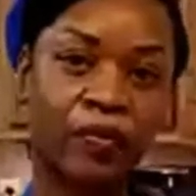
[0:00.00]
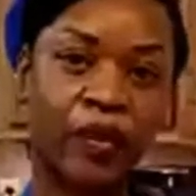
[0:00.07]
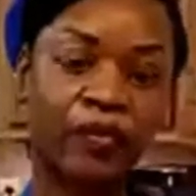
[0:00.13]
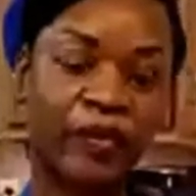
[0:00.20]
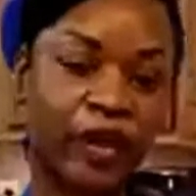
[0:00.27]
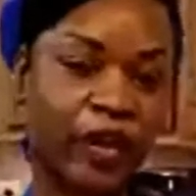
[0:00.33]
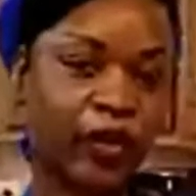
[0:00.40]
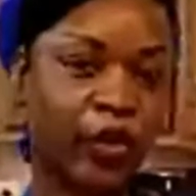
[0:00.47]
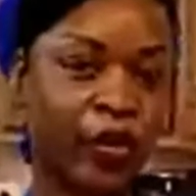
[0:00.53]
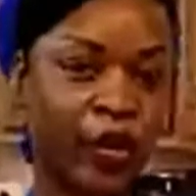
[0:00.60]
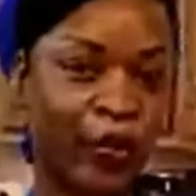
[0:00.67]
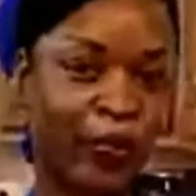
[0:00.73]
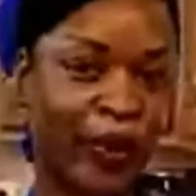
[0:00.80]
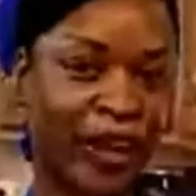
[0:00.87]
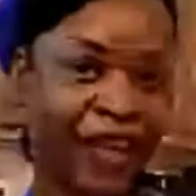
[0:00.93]
vegan
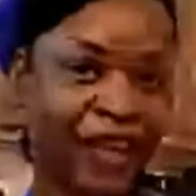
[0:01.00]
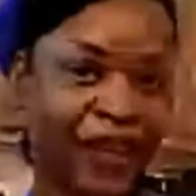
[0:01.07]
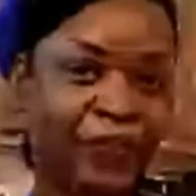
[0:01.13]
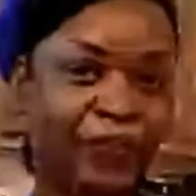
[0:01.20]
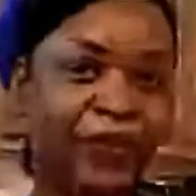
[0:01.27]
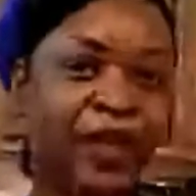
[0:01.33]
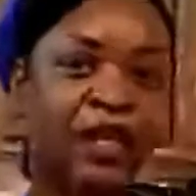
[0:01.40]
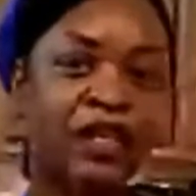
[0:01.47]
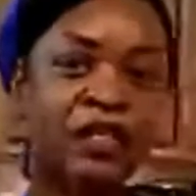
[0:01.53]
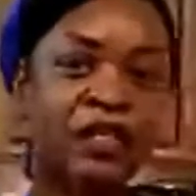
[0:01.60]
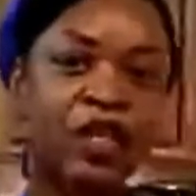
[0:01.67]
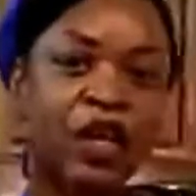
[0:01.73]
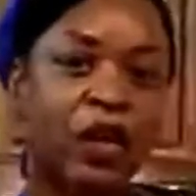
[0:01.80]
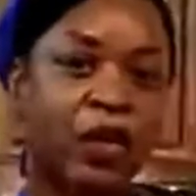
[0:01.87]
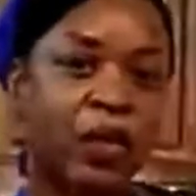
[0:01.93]
cornbread.
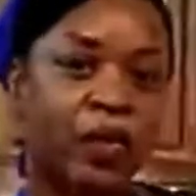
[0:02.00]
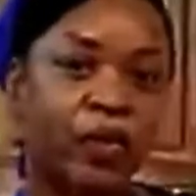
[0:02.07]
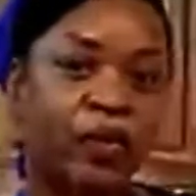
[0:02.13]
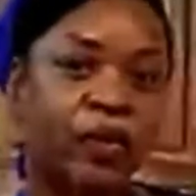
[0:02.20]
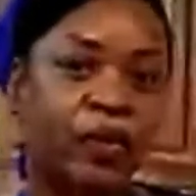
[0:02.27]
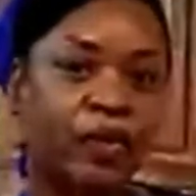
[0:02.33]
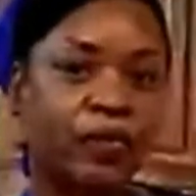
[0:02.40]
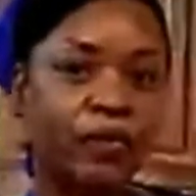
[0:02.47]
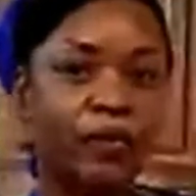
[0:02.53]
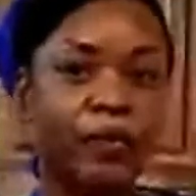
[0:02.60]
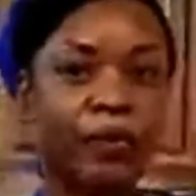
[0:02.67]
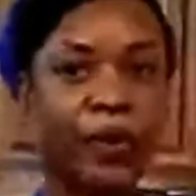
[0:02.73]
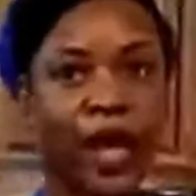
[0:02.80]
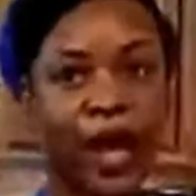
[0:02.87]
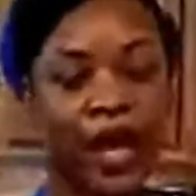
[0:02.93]
So we
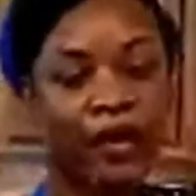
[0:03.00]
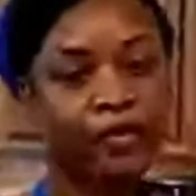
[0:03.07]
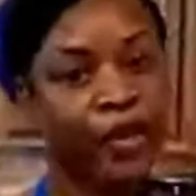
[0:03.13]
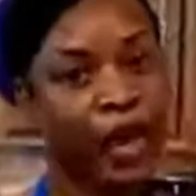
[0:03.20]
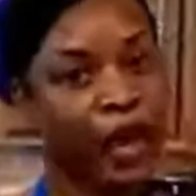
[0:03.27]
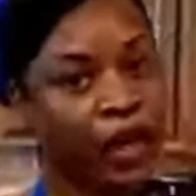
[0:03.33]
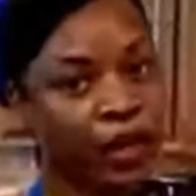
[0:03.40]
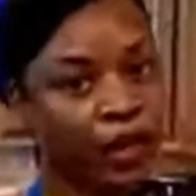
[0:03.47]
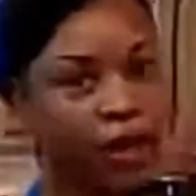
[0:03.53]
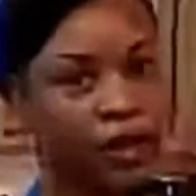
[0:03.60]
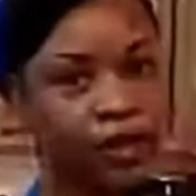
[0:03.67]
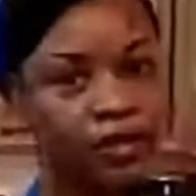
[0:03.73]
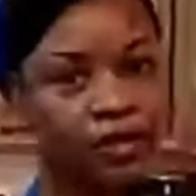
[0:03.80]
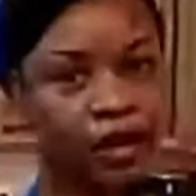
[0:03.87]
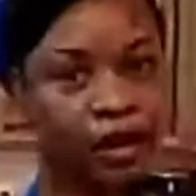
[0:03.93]
have the holidays
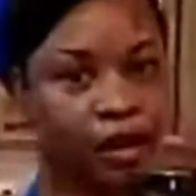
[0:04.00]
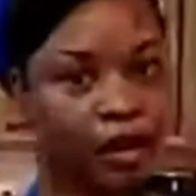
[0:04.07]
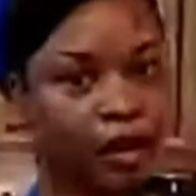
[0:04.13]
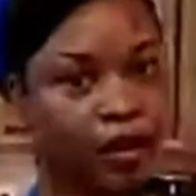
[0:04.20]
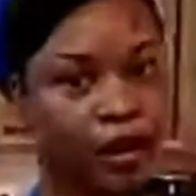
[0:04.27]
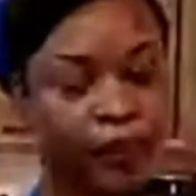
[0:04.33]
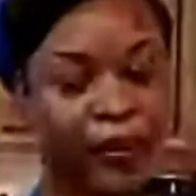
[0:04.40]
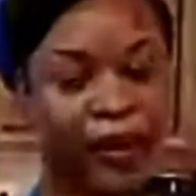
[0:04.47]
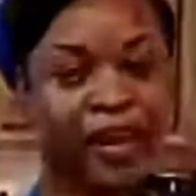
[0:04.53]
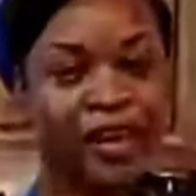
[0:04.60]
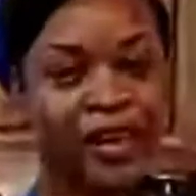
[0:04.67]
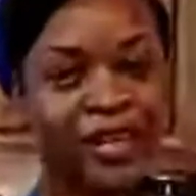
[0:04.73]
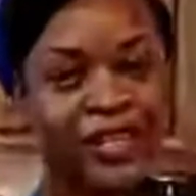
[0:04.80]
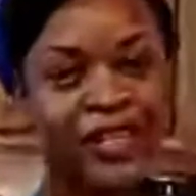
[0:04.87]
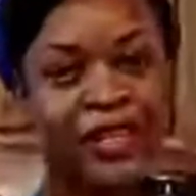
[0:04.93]
are upon us,
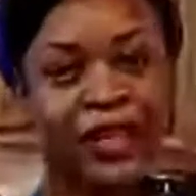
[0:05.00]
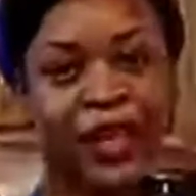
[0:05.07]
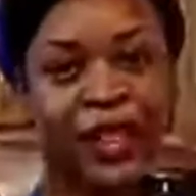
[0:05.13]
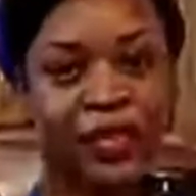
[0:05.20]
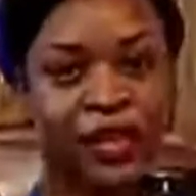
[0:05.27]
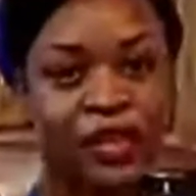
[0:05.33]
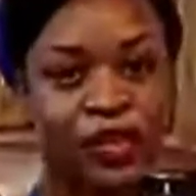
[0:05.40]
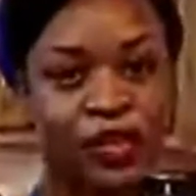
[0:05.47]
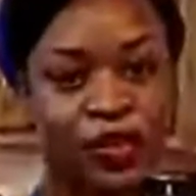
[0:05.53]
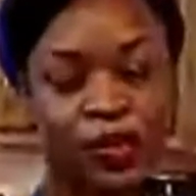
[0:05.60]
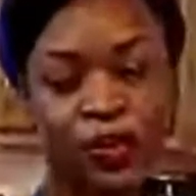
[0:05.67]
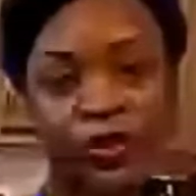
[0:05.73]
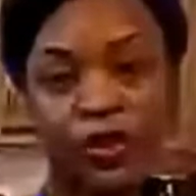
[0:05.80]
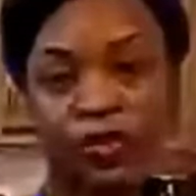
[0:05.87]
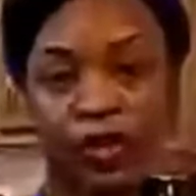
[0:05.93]
and this stew is a
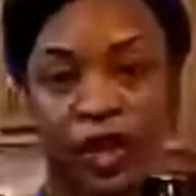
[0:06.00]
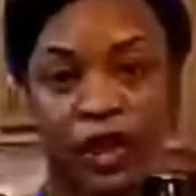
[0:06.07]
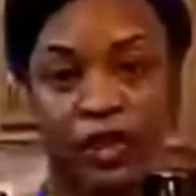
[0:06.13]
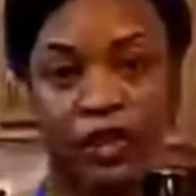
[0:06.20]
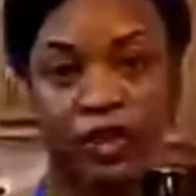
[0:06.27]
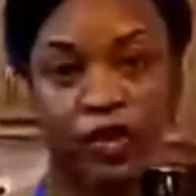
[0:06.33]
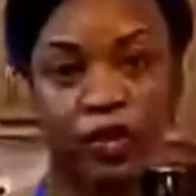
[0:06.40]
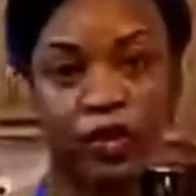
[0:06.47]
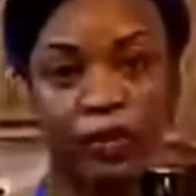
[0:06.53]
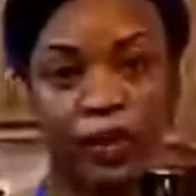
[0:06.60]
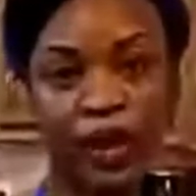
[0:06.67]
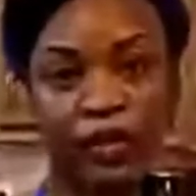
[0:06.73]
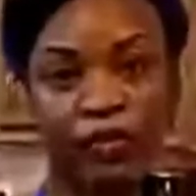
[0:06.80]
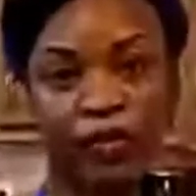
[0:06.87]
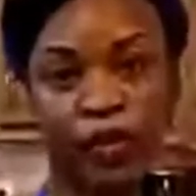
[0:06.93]
great stew to make
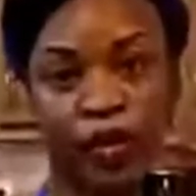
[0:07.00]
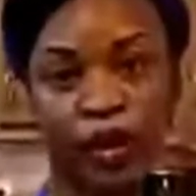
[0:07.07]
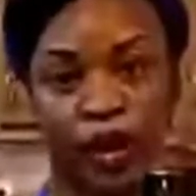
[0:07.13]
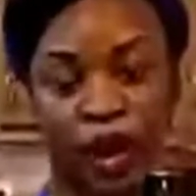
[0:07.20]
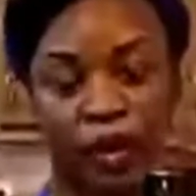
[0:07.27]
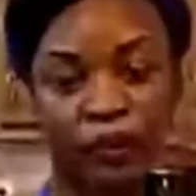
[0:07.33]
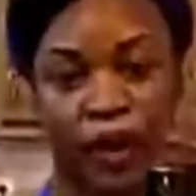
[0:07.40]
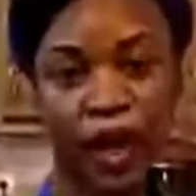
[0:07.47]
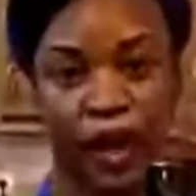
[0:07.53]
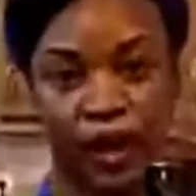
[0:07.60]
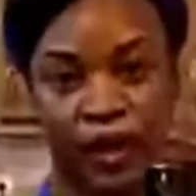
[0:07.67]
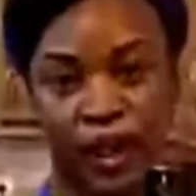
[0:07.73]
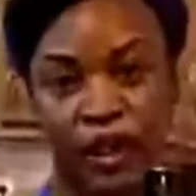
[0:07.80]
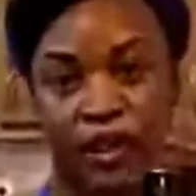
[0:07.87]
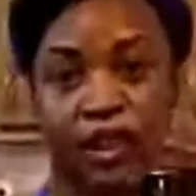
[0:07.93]
for the
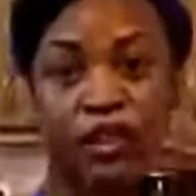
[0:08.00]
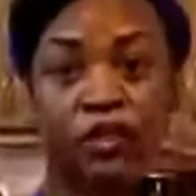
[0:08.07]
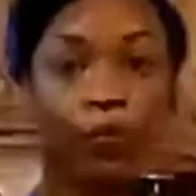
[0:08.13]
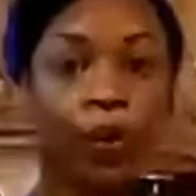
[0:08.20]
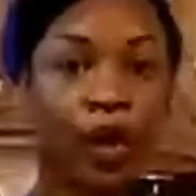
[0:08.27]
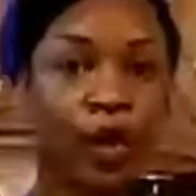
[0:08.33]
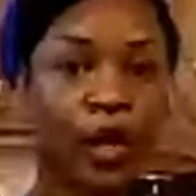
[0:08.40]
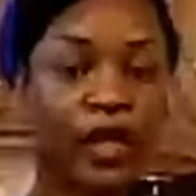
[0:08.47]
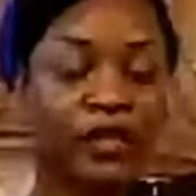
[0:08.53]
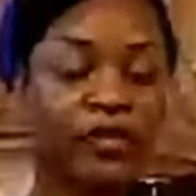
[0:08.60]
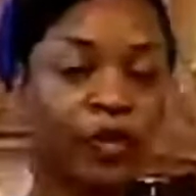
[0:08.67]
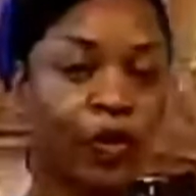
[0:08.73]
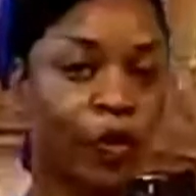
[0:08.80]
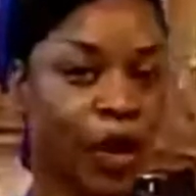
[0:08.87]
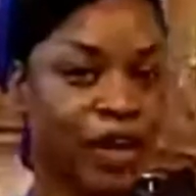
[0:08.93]
holidays as well as for
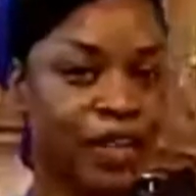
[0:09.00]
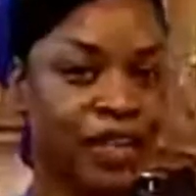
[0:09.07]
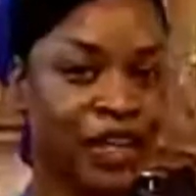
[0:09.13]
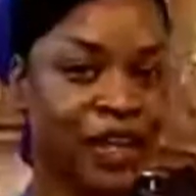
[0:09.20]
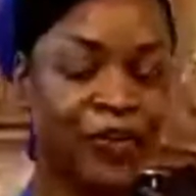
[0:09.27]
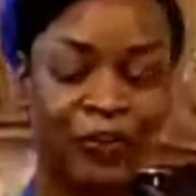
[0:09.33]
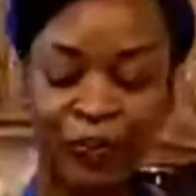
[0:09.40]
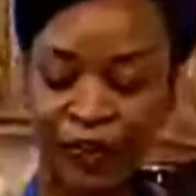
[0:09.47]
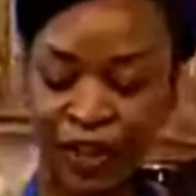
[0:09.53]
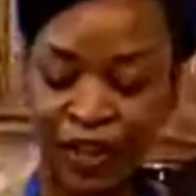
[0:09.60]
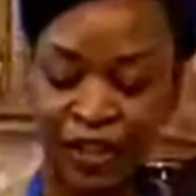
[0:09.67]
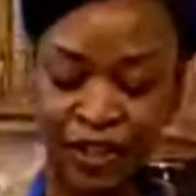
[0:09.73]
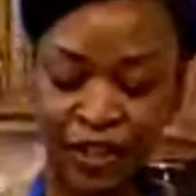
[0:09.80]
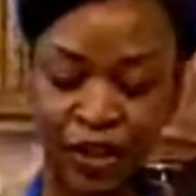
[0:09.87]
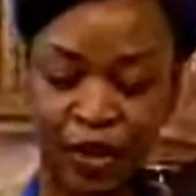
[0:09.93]
Kwanzaa.
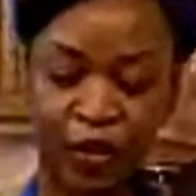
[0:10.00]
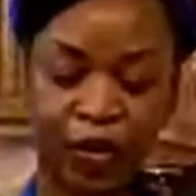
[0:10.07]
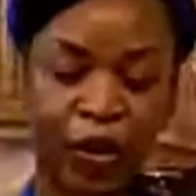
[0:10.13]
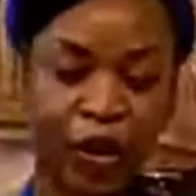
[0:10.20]
So